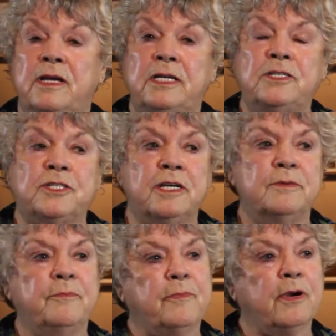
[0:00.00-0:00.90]
Each
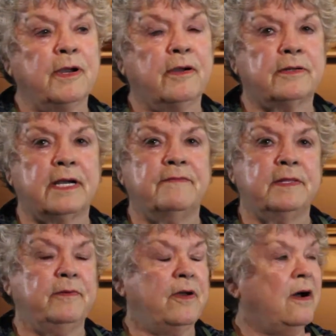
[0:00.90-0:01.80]
part of
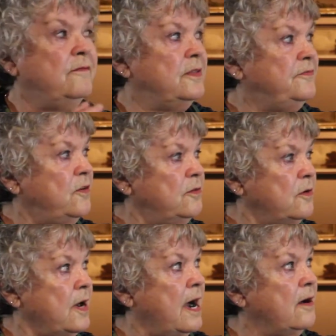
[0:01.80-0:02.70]
the
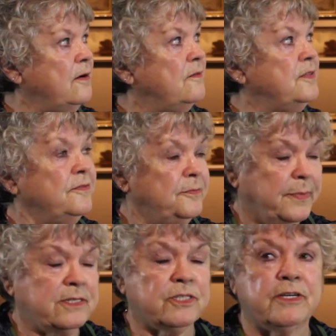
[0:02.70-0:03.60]
photograph, or of the
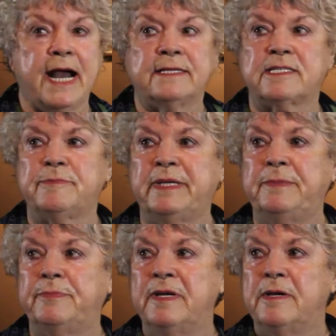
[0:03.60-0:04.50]
picture, has to
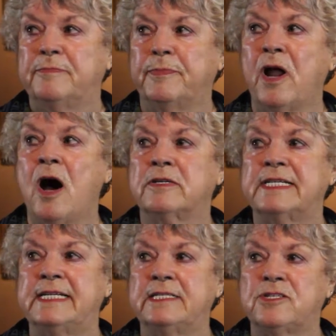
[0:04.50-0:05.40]
be
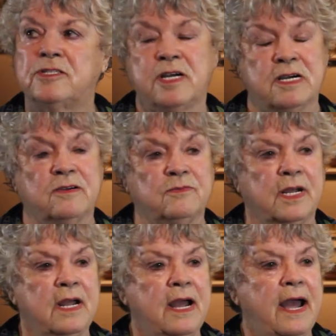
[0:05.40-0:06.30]
blocked in
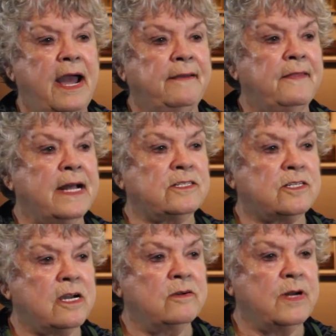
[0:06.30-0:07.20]
stone, and that
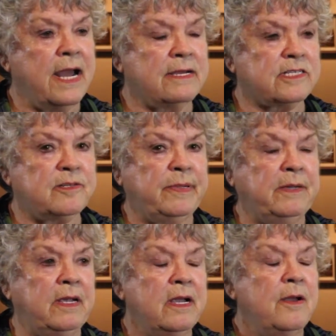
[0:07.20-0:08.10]
stone has to
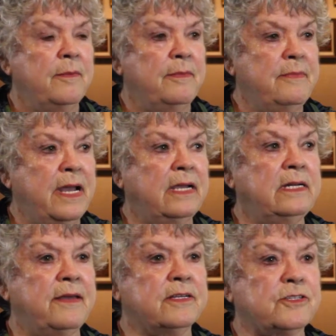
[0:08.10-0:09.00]
be
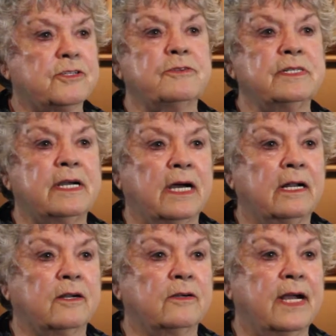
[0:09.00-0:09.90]
made a certain
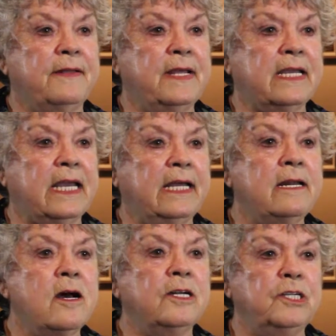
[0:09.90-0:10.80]
color, and they
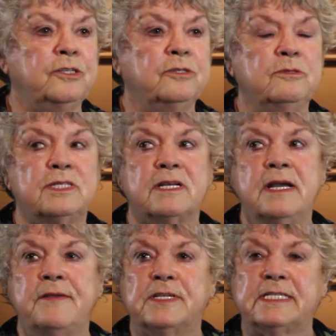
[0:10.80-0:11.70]
cannot use
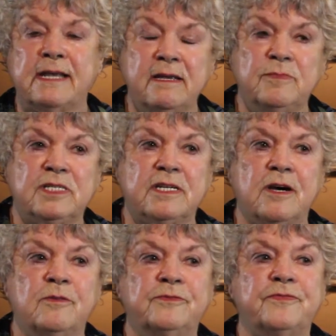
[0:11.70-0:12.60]
the same
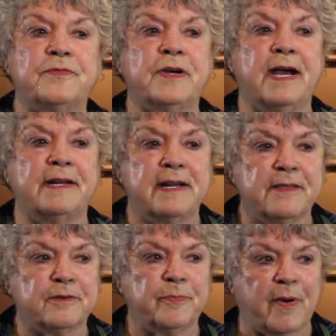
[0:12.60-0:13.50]
stone for
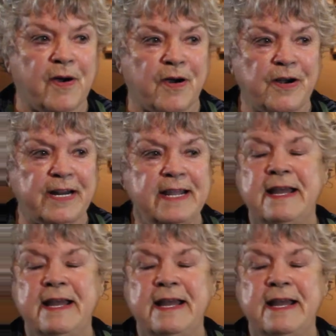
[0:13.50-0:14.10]
another part.